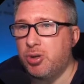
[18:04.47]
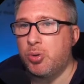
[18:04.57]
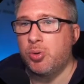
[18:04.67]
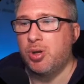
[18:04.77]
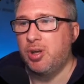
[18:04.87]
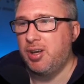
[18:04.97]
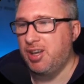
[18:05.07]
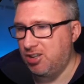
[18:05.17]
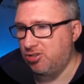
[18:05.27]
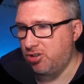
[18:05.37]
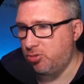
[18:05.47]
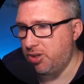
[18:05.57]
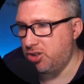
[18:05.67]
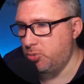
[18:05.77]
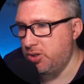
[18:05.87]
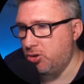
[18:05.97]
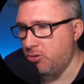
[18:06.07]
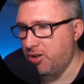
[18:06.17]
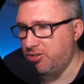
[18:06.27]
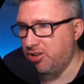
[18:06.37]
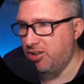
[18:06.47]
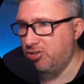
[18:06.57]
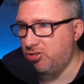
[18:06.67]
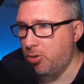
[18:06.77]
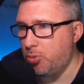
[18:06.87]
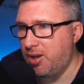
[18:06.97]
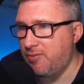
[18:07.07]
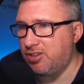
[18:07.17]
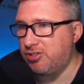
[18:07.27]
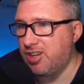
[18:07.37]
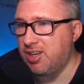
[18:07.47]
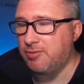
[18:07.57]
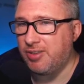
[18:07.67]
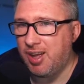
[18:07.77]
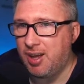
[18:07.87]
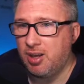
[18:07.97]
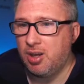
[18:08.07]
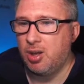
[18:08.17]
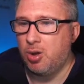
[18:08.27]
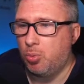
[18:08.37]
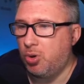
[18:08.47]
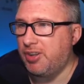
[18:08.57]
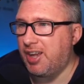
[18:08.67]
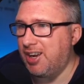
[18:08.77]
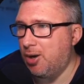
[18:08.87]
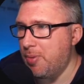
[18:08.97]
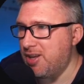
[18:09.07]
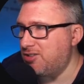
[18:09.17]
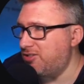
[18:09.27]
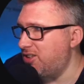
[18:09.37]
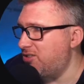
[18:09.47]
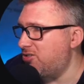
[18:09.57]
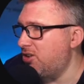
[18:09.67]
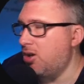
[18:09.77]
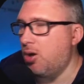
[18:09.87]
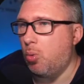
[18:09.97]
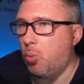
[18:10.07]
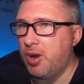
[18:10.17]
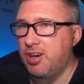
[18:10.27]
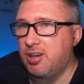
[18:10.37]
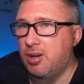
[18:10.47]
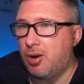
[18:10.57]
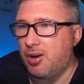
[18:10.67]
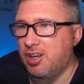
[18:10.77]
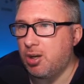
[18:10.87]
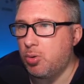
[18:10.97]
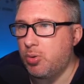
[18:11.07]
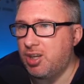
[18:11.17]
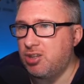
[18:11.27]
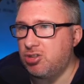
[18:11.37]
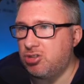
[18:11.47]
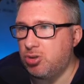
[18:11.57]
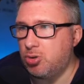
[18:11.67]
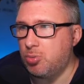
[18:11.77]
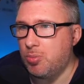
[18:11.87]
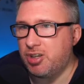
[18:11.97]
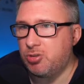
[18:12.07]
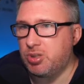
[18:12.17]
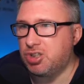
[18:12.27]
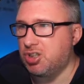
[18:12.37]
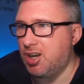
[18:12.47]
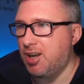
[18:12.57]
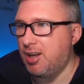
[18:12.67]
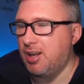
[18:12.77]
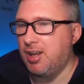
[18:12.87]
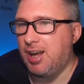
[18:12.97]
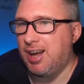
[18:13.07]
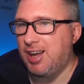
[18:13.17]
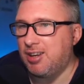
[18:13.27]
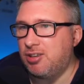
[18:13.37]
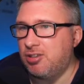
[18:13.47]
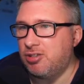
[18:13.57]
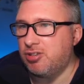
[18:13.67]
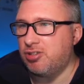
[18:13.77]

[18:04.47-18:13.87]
do inside Twitch when you're creating this. So having saved that, what that now means is when I go into my Twitch chat and